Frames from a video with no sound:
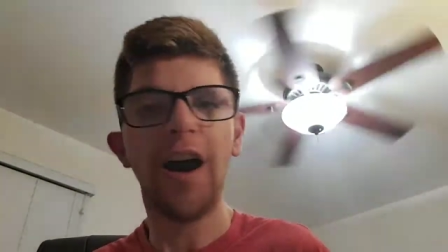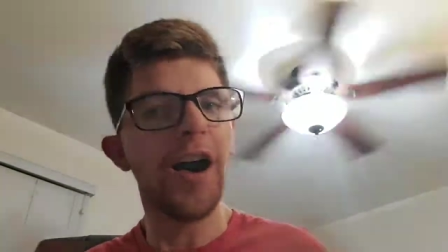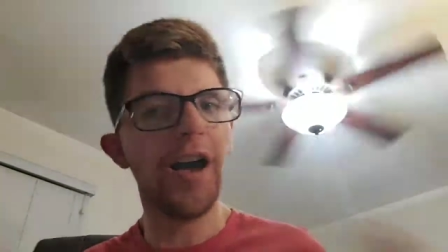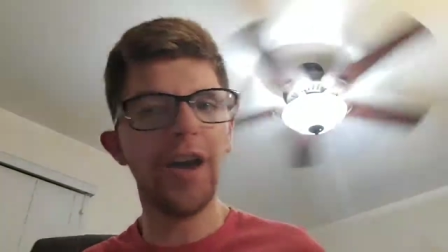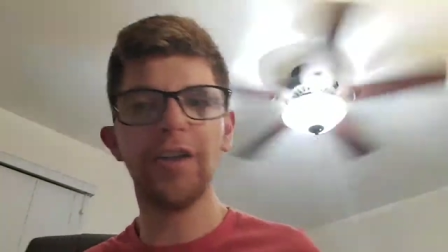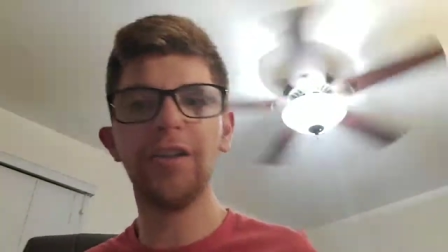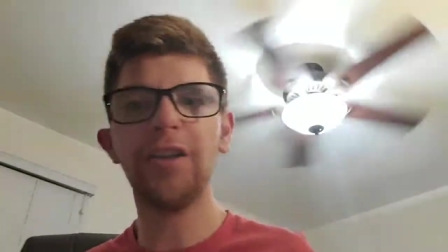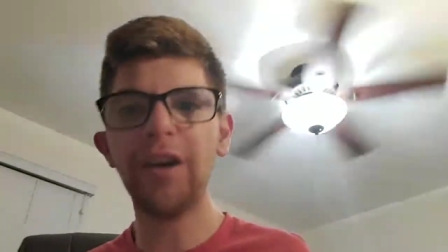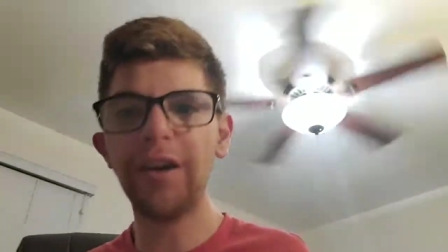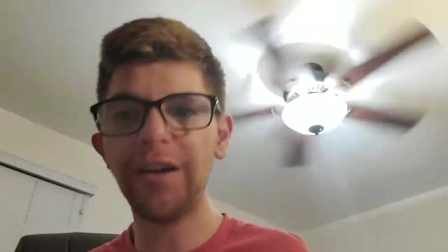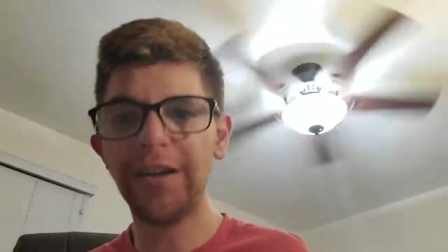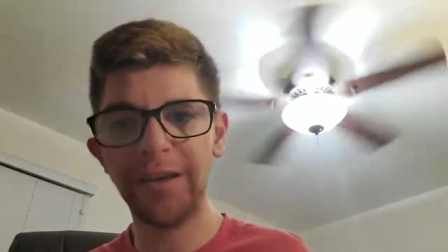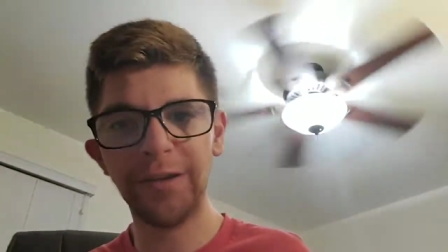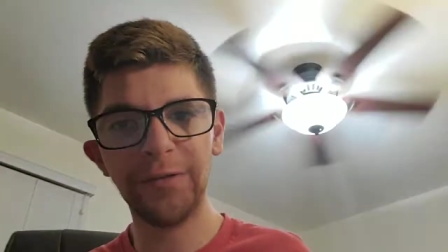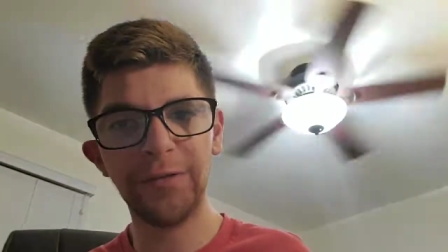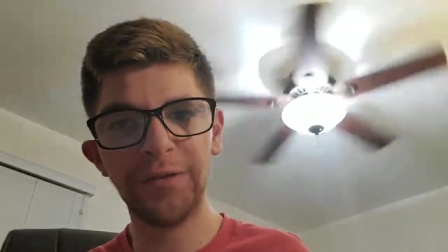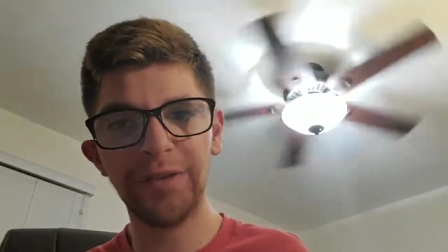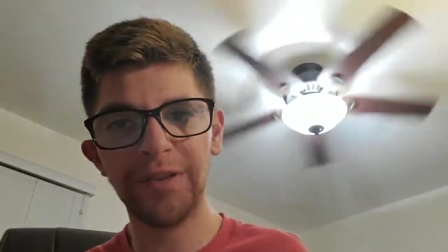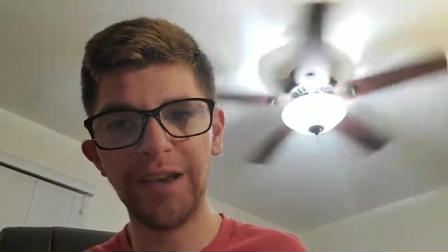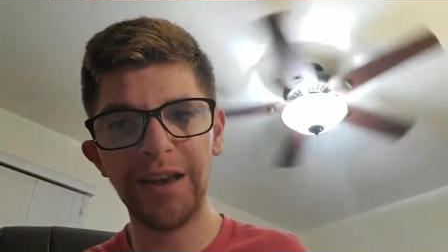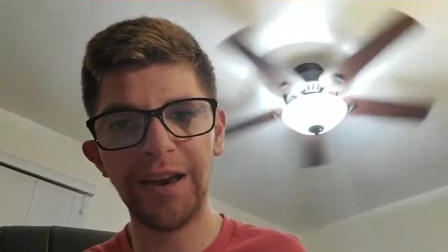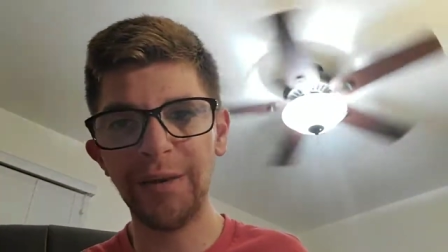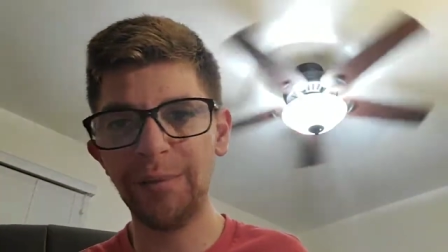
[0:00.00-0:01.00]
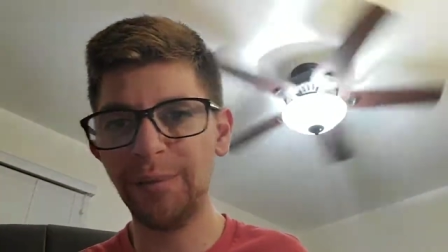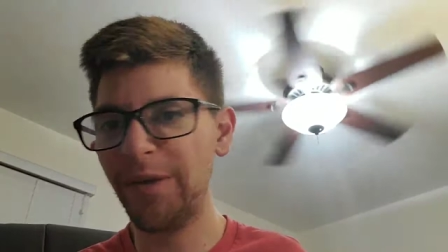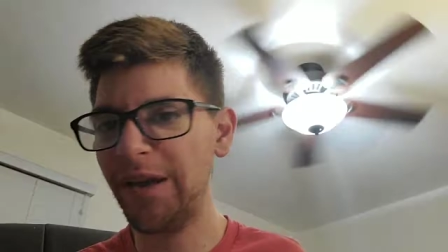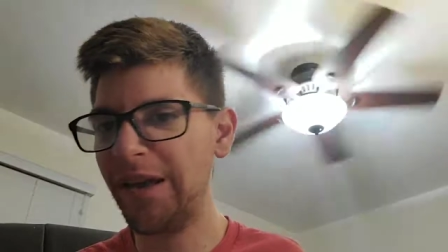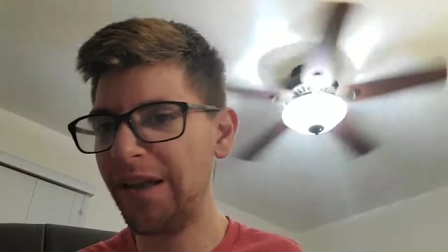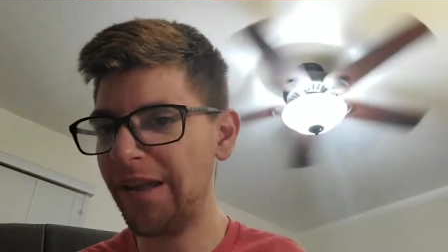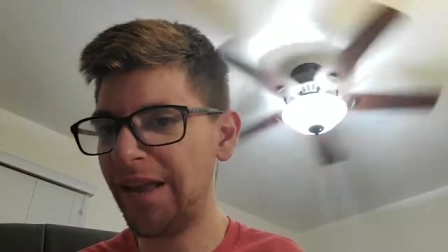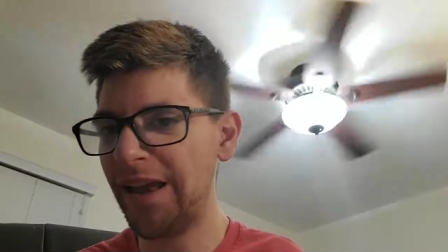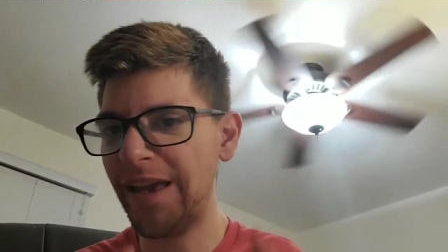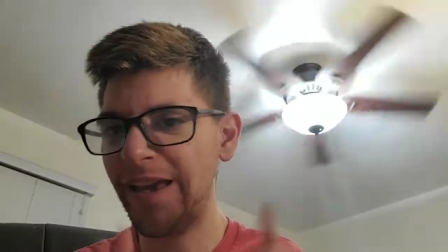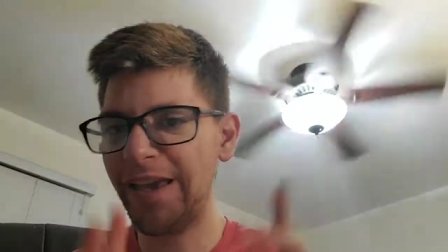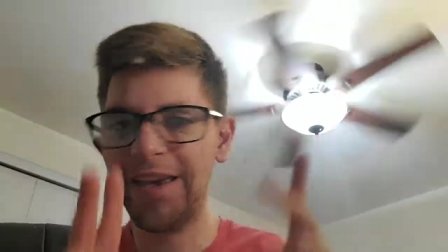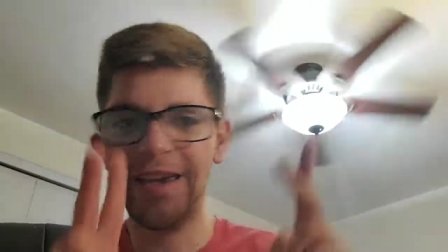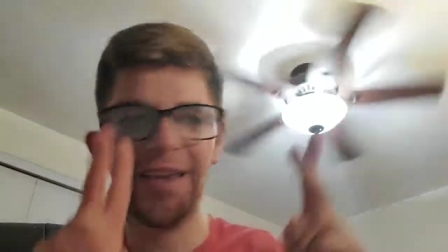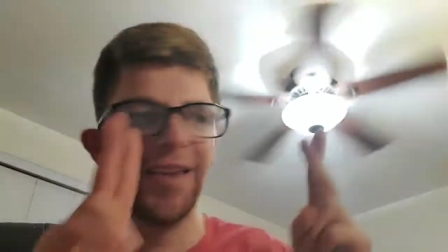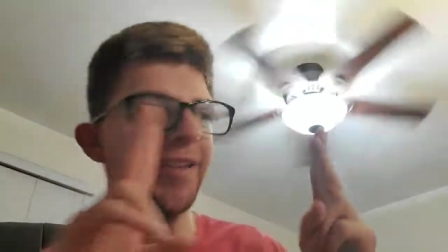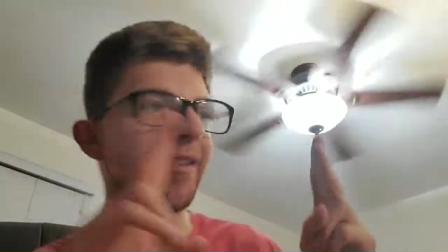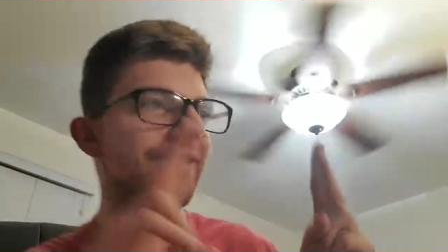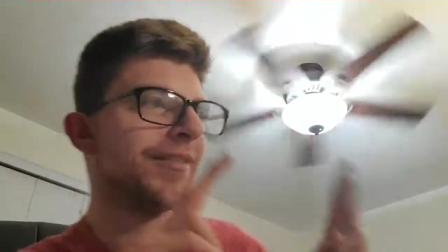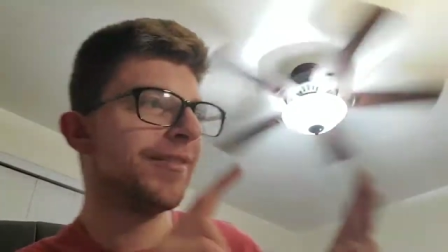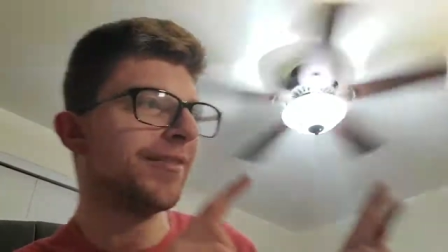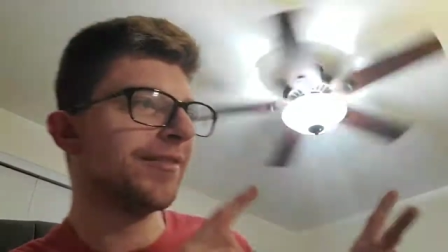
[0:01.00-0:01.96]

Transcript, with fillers: I thought he was gonna be like,